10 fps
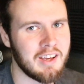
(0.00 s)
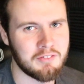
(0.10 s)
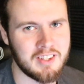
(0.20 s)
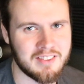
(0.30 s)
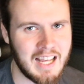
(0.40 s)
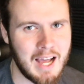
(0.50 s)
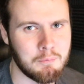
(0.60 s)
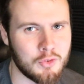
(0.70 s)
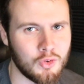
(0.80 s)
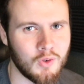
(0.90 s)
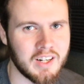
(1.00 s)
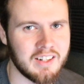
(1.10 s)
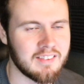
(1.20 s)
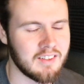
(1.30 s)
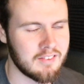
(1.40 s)
have these sob
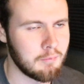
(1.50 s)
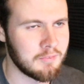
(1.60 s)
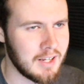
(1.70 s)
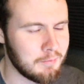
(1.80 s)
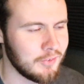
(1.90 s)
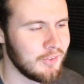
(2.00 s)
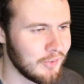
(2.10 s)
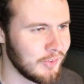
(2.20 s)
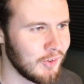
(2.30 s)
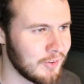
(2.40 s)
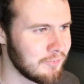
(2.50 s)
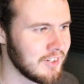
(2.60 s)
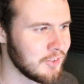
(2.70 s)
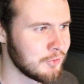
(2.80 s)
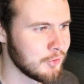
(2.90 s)
stories and sometimes you don't know if
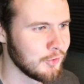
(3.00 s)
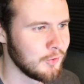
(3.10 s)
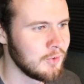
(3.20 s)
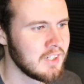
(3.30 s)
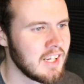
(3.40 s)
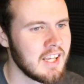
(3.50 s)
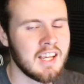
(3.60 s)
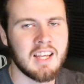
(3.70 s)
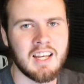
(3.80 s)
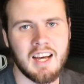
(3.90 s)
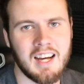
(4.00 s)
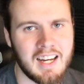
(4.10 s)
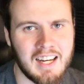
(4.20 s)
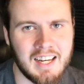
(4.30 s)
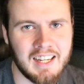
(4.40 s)
they're true.
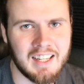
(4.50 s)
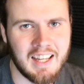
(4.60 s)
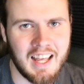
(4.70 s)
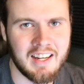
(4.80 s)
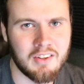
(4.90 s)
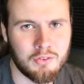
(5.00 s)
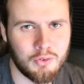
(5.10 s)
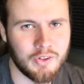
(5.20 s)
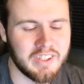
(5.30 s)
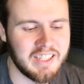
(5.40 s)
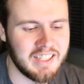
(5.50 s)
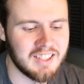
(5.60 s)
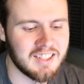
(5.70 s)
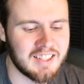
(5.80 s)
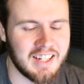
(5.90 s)
And it's really
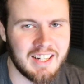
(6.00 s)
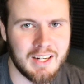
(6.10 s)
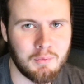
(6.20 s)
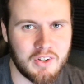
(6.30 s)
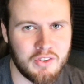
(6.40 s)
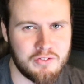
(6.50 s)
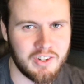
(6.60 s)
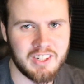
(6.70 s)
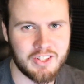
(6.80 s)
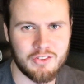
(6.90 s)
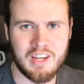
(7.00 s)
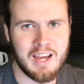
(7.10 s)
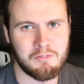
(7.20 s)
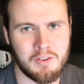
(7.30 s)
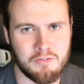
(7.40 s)
irritating when you feel like you
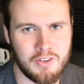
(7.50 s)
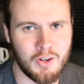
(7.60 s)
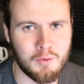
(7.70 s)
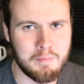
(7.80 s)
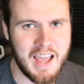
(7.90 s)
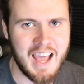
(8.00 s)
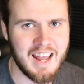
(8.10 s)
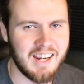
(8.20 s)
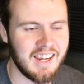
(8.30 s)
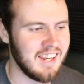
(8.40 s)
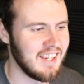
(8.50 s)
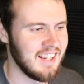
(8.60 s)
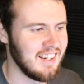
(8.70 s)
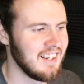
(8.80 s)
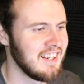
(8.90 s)
have to feel bad,
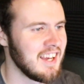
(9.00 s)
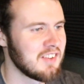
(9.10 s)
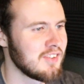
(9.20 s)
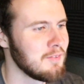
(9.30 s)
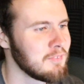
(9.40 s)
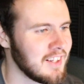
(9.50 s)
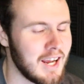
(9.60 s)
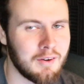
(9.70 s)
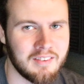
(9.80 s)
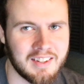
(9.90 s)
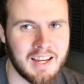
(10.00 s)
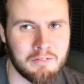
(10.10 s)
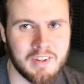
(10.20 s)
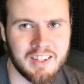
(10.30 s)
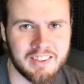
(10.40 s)
and yeah, something I
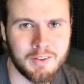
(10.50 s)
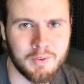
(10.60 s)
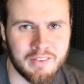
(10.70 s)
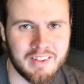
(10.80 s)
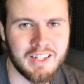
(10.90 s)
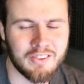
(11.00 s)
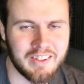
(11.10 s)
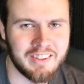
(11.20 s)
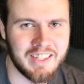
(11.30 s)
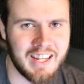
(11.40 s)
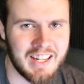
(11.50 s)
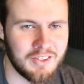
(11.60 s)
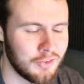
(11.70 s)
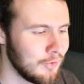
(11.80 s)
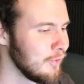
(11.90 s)
definitely would secretly
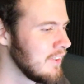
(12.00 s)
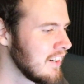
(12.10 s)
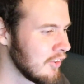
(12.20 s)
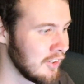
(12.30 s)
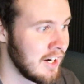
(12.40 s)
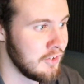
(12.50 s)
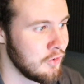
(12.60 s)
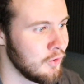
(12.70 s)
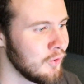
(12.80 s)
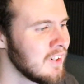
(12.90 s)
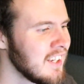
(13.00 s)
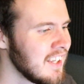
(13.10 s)
hate too, or I do.